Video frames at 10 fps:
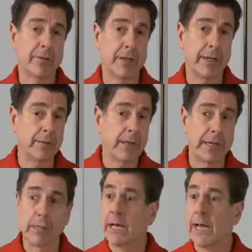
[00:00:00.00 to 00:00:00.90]
the scene
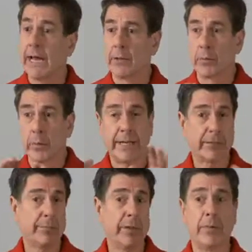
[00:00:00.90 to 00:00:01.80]
and looking
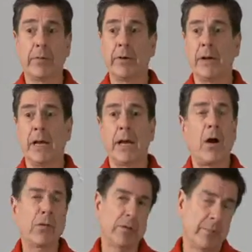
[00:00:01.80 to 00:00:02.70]
at the people,
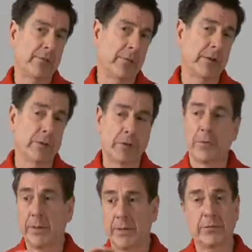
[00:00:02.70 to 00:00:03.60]
also make sure you look
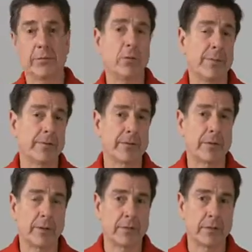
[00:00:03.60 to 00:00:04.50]
for potential weapons that
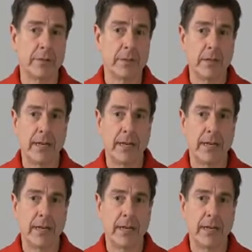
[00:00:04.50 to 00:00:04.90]
are present.